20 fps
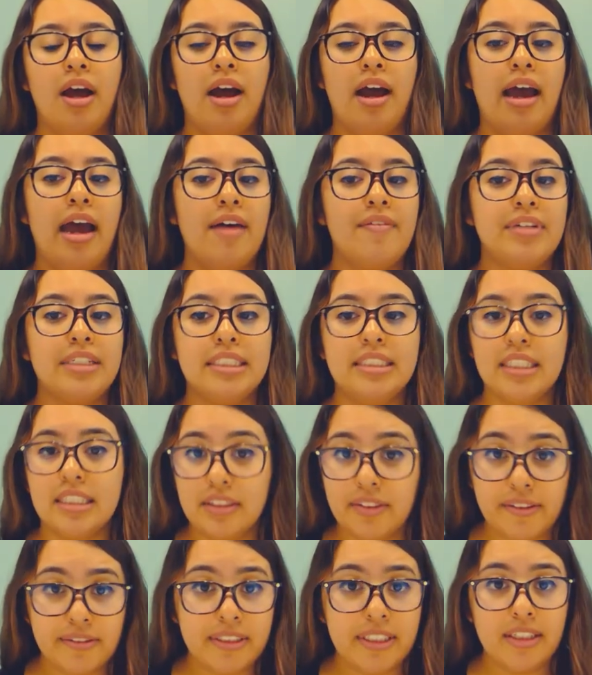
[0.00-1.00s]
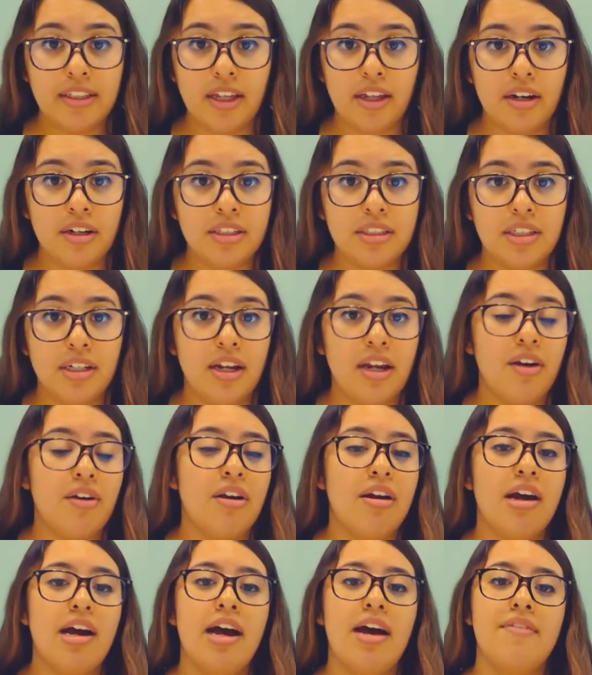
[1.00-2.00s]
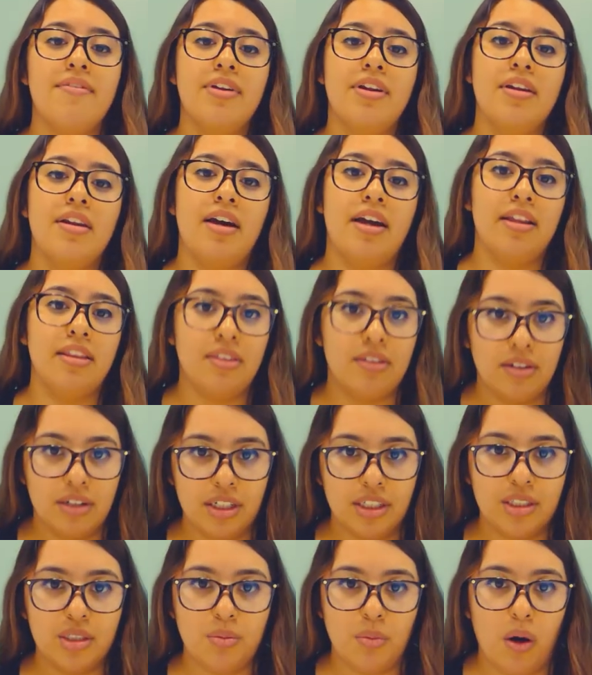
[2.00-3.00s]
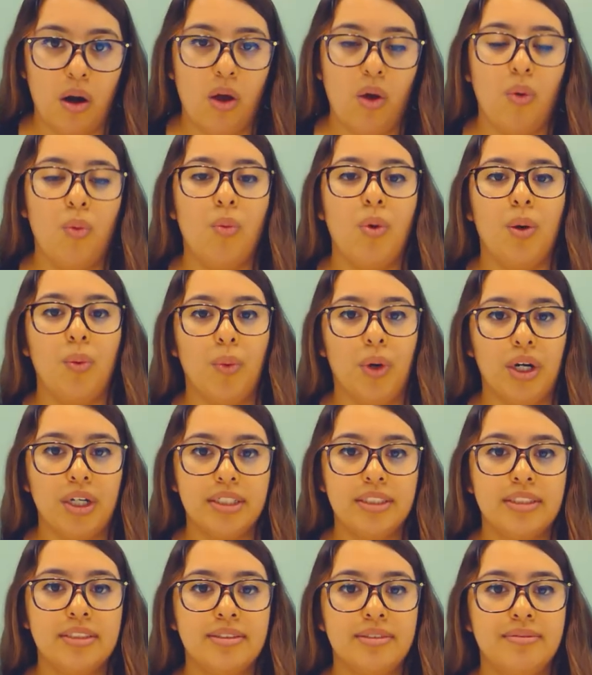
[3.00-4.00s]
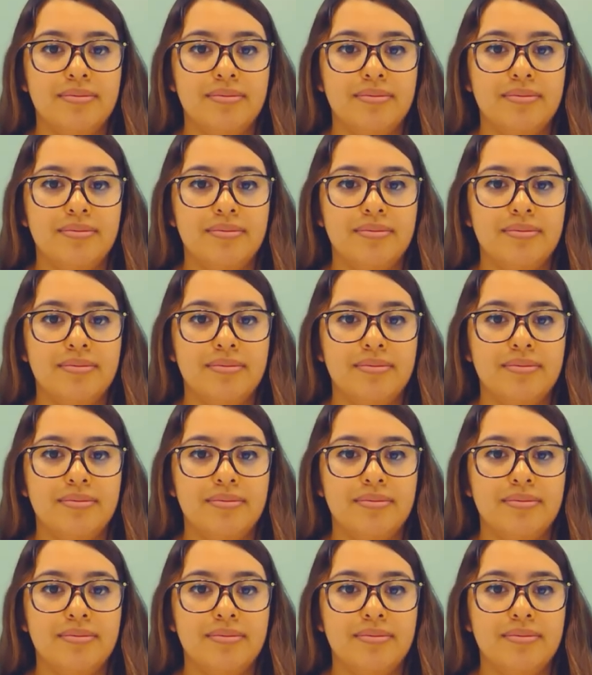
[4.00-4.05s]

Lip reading: I have a 6:15 later today, or I have a 9:30 tomorrow. What works?